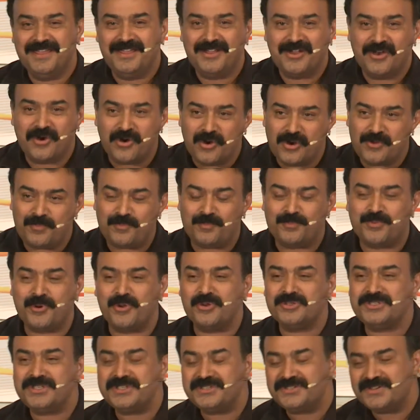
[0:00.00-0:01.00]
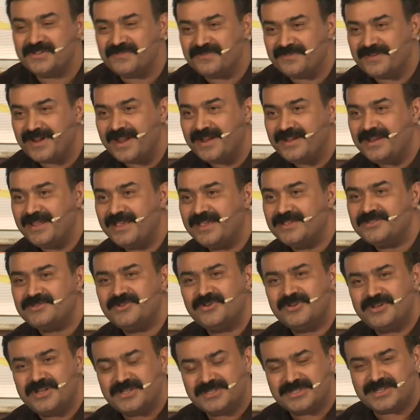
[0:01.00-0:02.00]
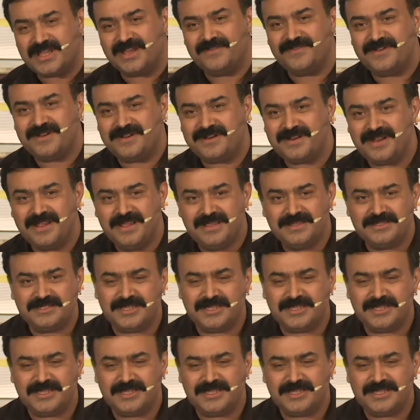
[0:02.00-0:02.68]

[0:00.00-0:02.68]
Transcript: whole process of writing, is to discover